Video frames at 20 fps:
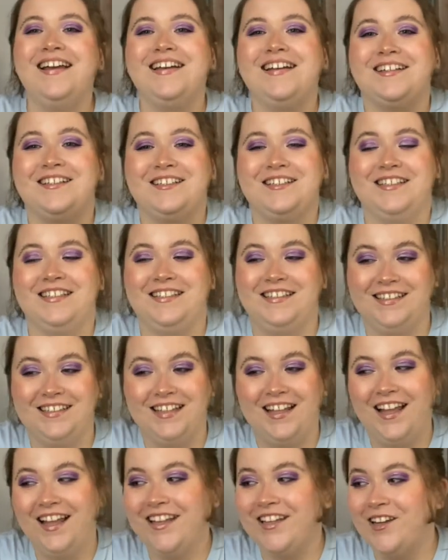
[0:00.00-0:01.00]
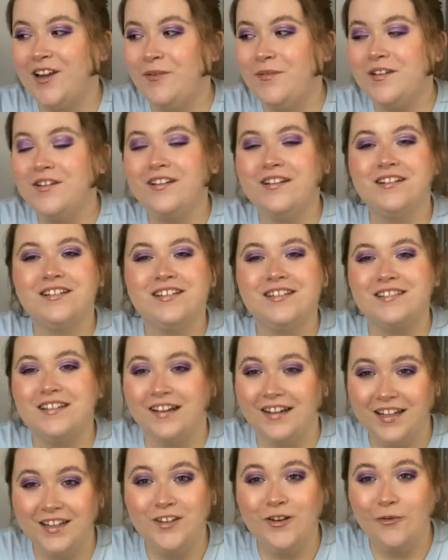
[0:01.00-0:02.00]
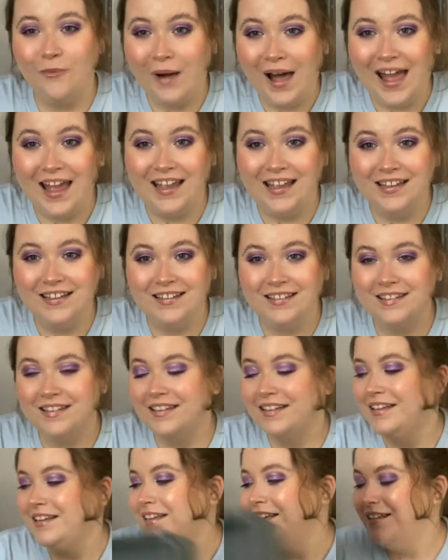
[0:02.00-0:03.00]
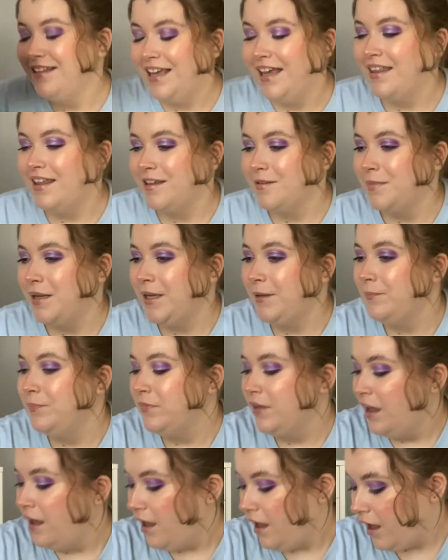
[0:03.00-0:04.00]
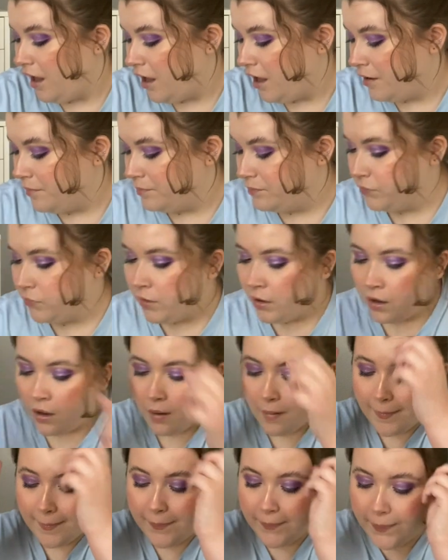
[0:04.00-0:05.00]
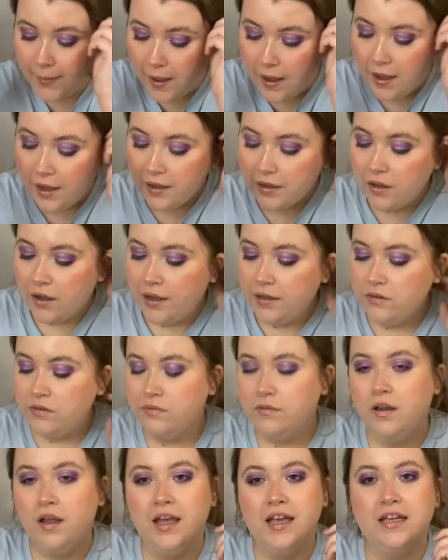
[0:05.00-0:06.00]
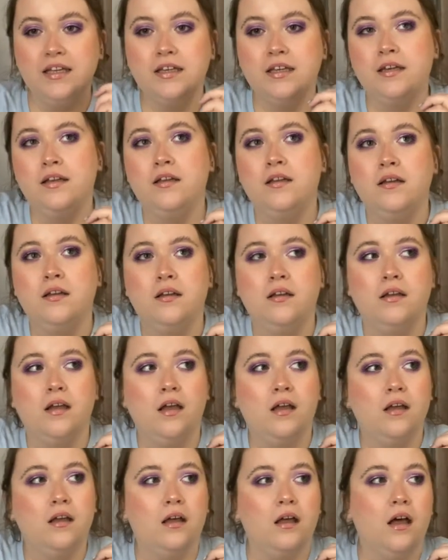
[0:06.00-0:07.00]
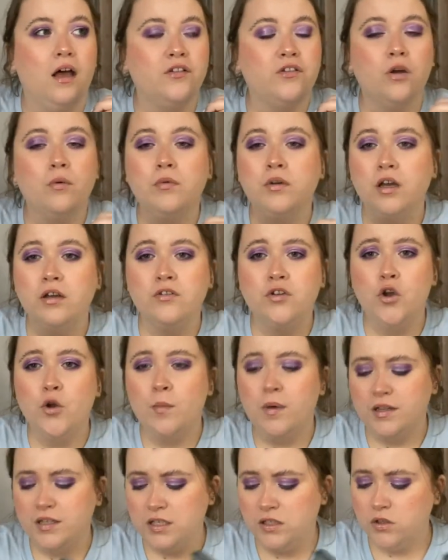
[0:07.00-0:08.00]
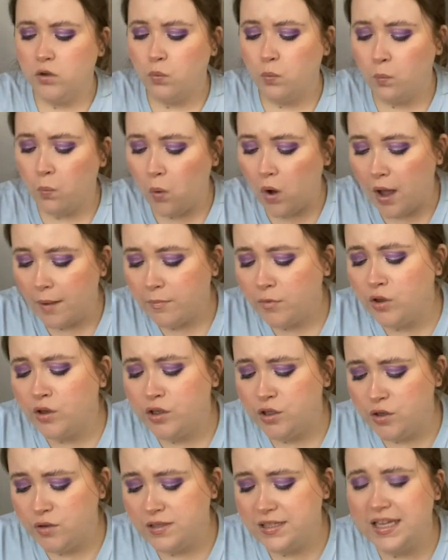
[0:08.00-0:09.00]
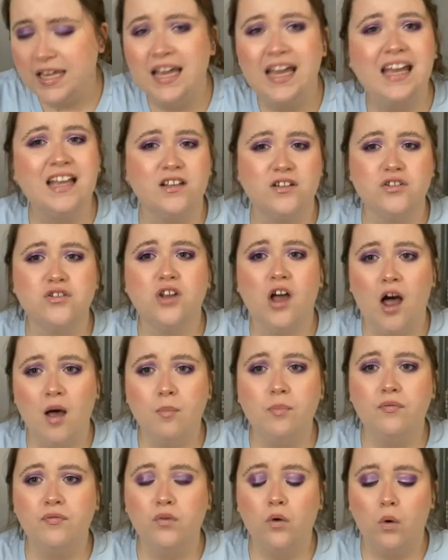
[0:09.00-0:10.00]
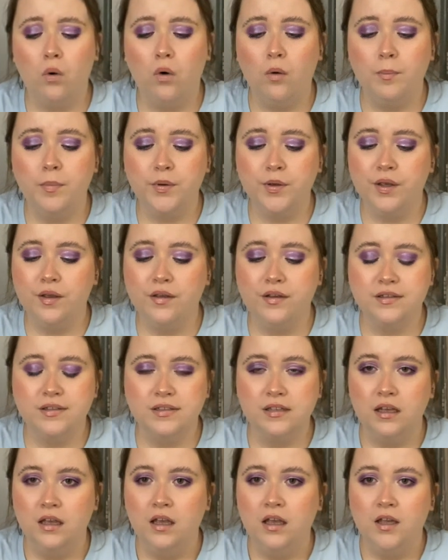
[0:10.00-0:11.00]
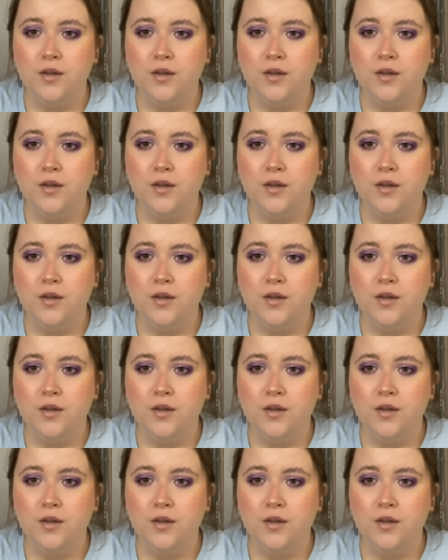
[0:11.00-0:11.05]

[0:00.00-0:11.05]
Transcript: because you know when you're just stuck in your ways. Yeah, that's me. But kind of like, I don't want to go too much into what I'm going to use each tub for, because